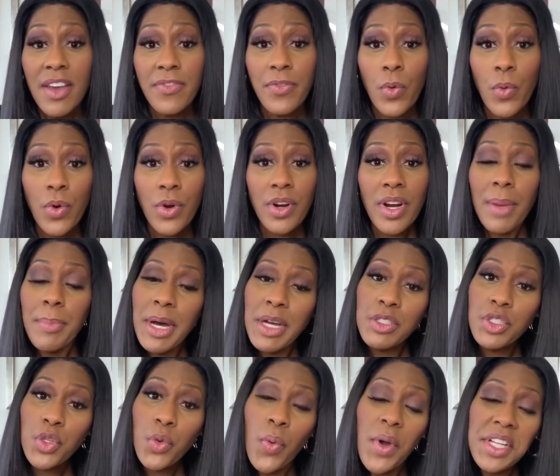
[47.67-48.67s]
for
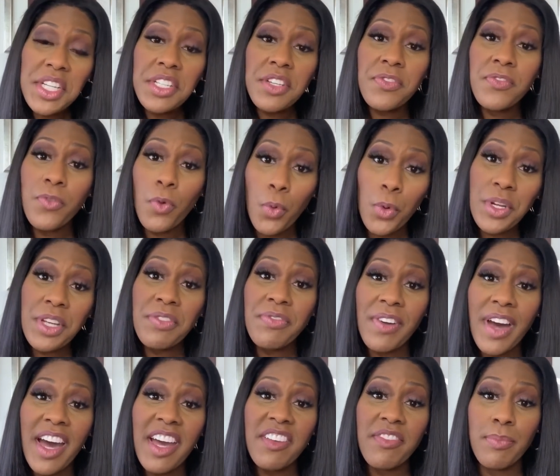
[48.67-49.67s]
about 20 to
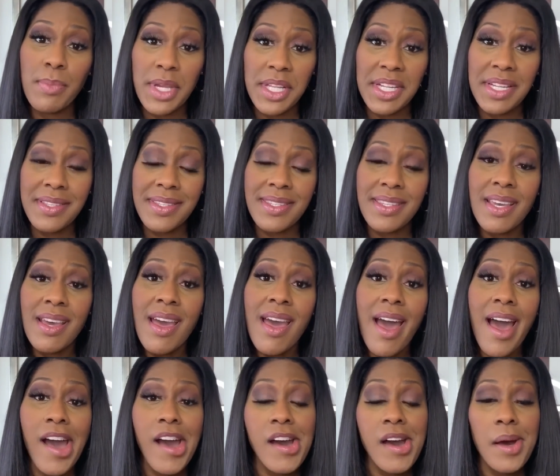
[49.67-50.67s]
45 minutes
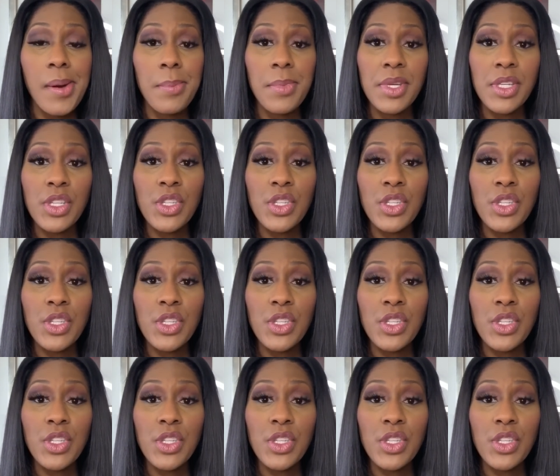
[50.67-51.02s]
um,